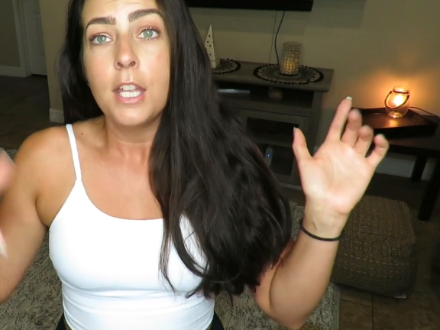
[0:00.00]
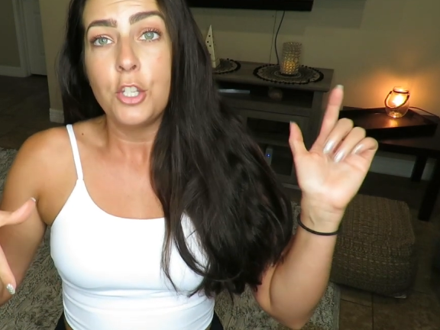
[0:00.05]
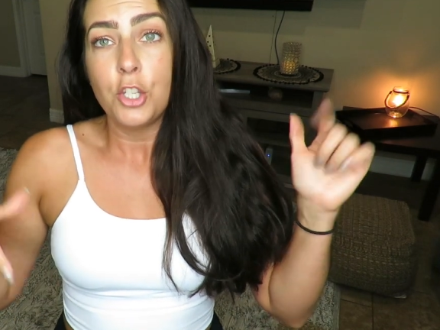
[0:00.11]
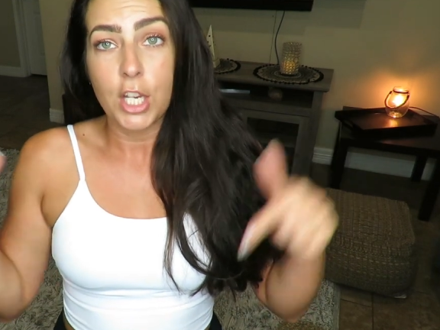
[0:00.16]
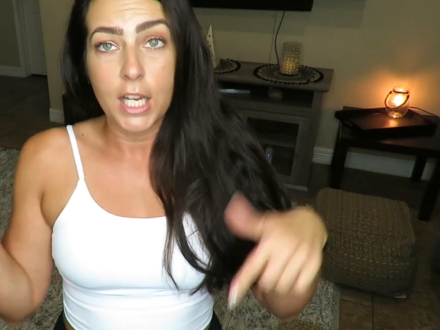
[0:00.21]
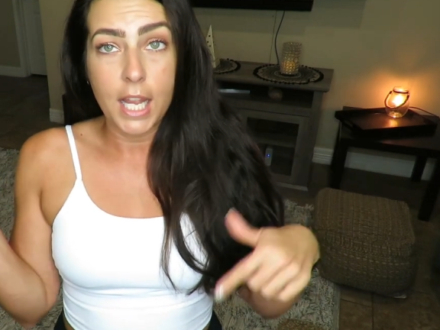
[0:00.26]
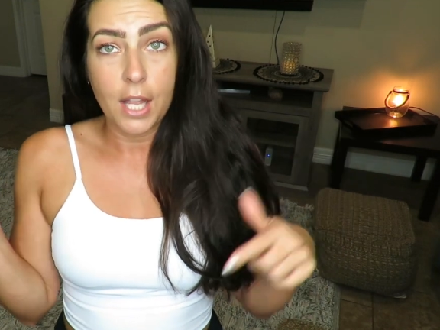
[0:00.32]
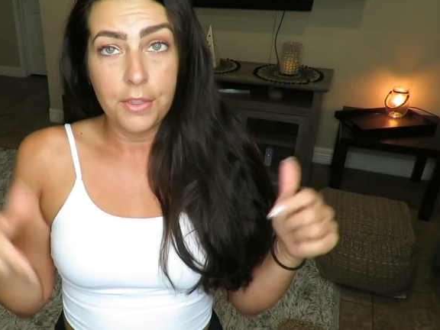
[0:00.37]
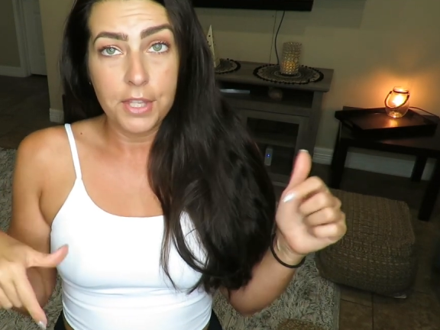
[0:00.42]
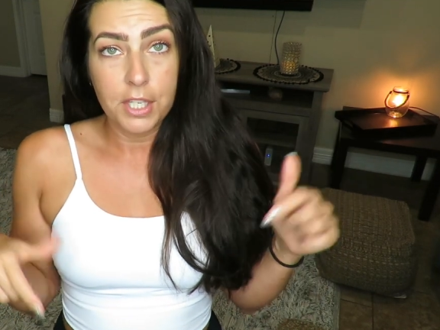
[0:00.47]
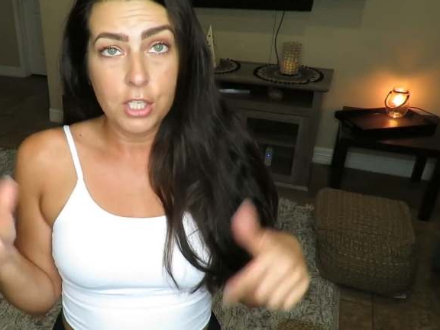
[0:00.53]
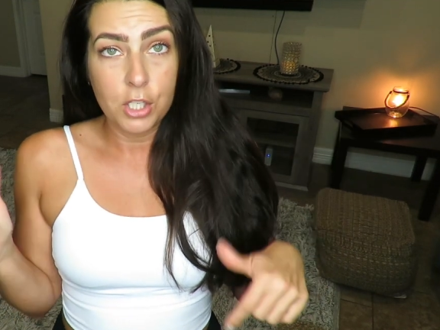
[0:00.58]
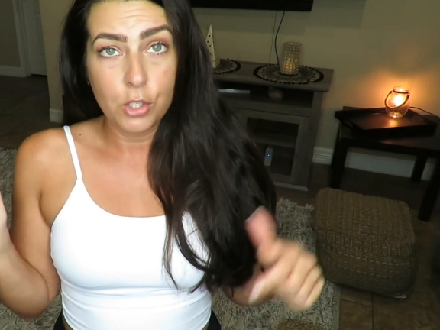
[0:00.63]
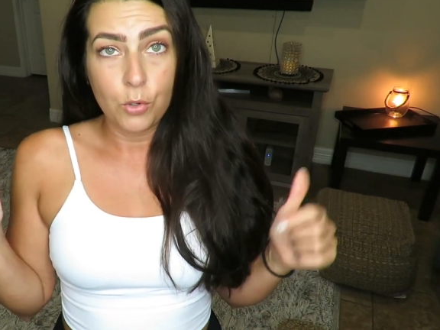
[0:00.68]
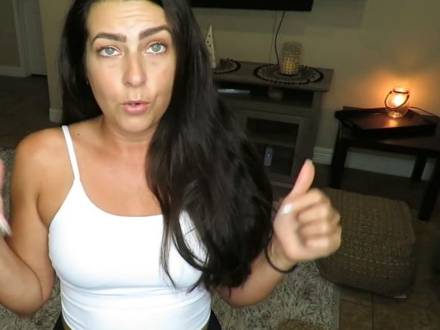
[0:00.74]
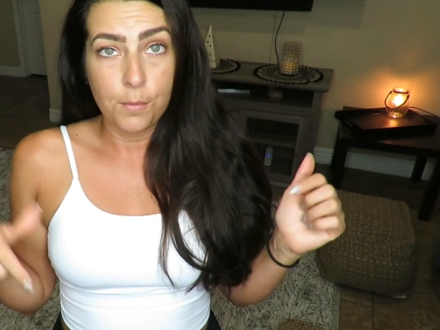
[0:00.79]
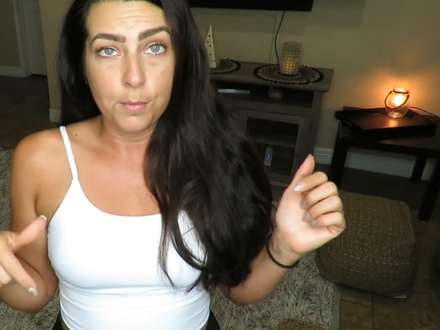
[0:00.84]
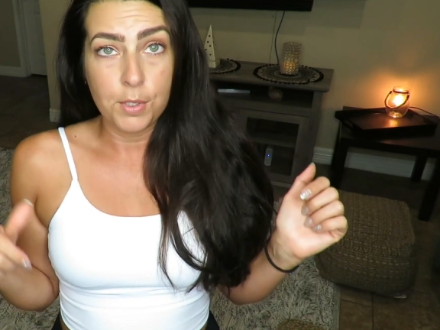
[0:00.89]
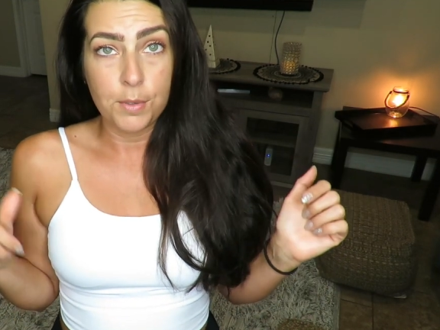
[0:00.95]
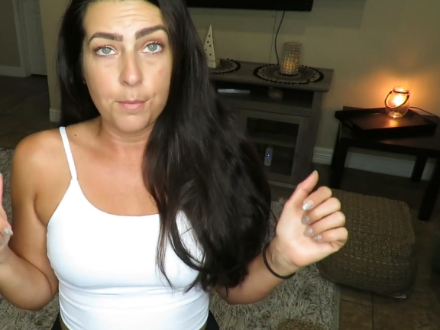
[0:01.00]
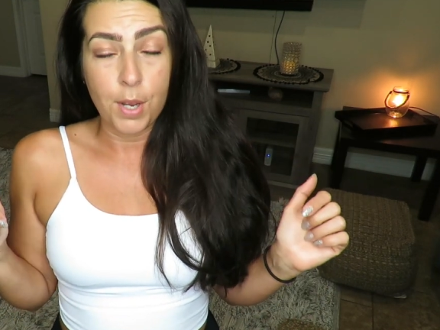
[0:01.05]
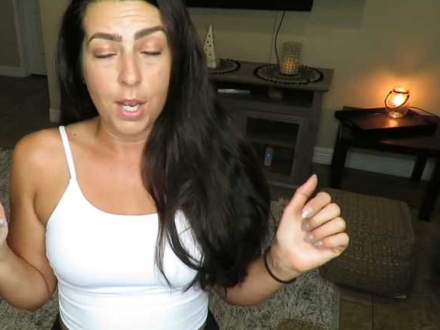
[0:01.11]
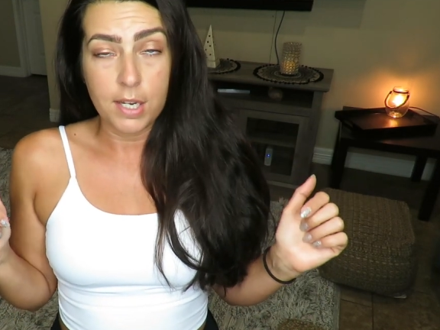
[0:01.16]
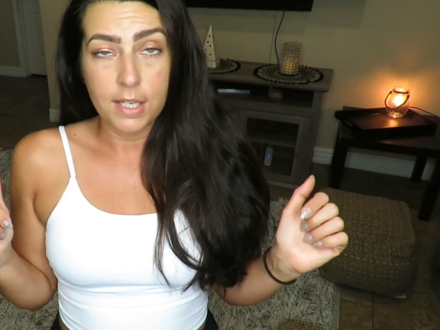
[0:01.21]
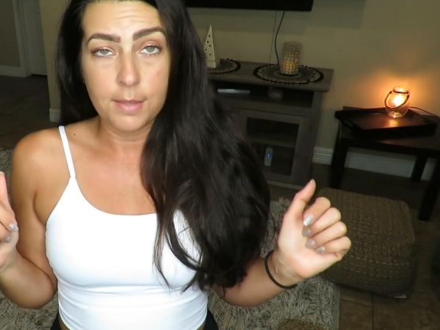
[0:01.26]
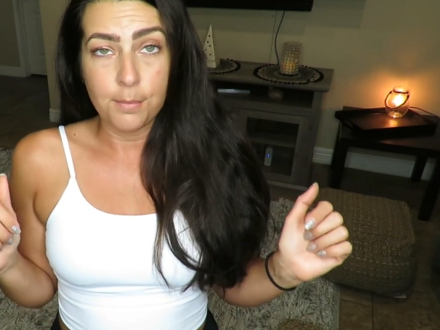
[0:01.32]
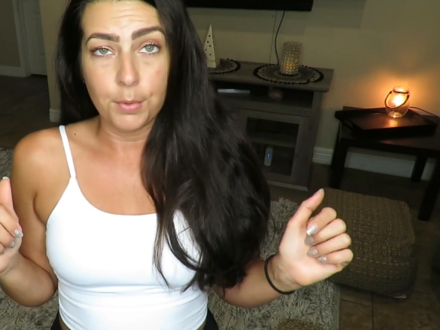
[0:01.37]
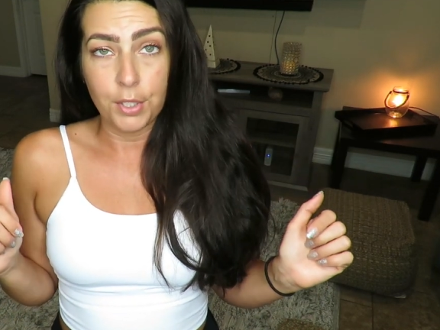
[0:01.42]
check out the description
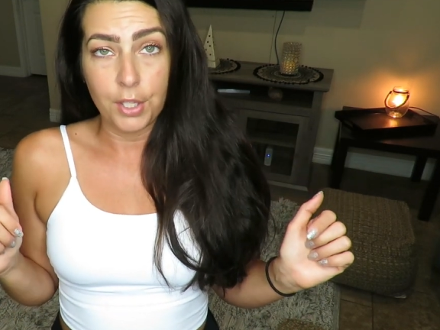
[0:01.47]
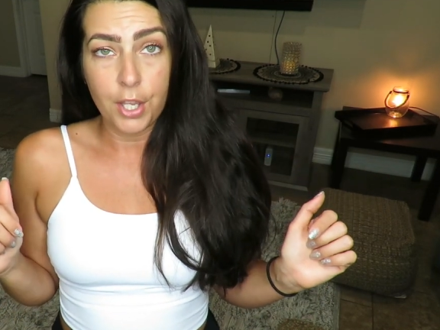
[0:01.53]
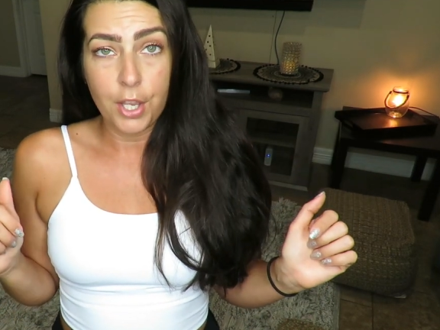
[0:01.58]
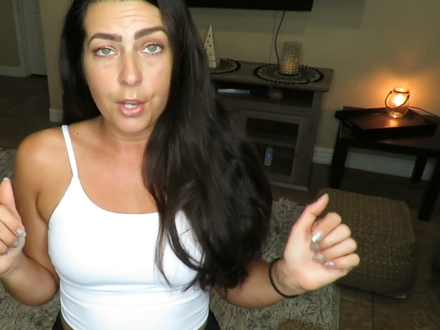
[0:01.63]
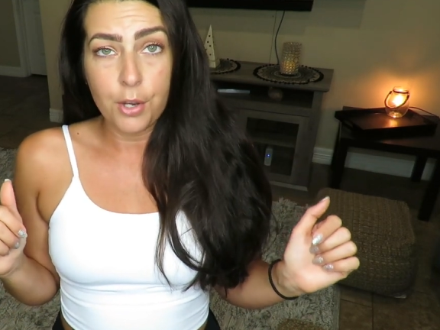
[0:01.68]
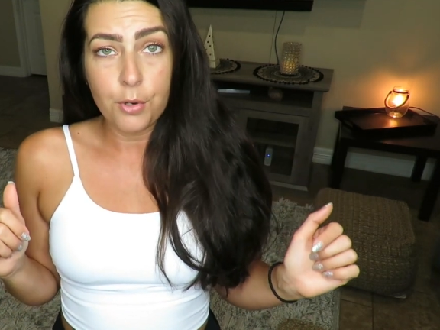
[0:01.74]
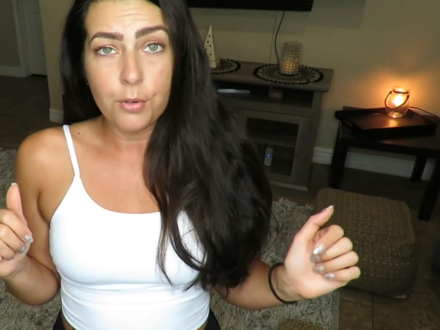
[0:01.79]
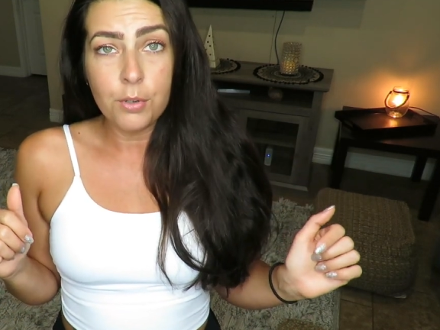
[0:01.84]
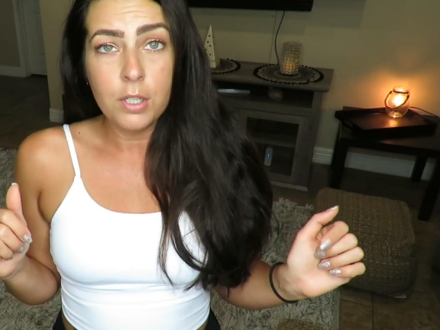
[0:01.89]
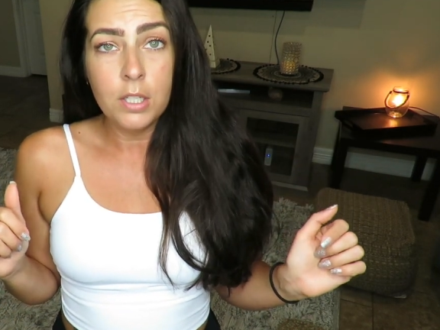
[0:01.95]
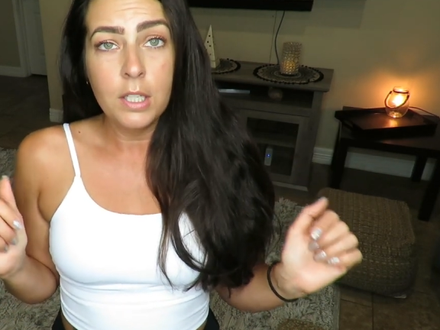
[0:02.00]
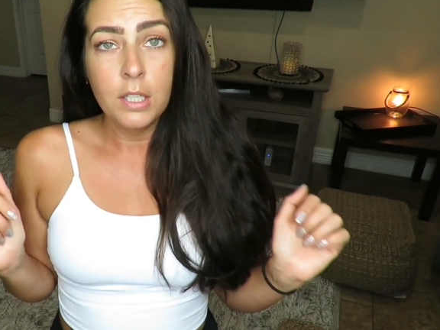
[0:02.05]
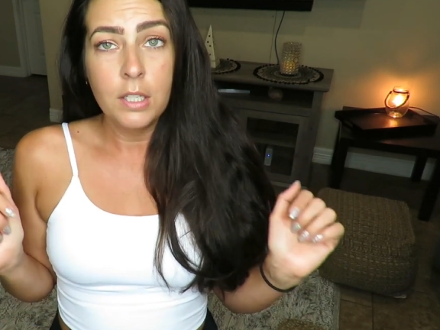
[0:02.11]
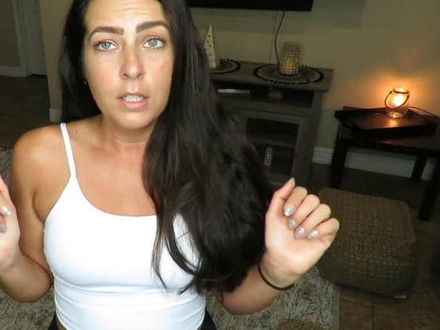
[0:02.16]
box below.